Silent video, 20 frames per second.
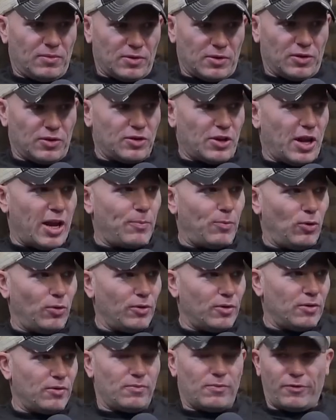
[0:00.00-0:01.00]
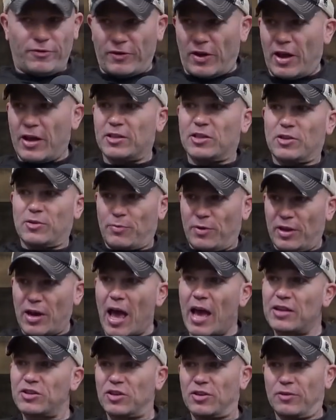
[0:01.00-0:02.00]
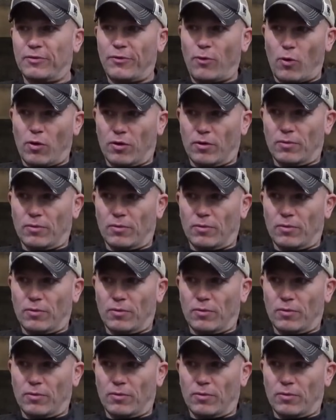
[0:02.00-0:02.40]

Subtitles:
to the table that fans have been asking for: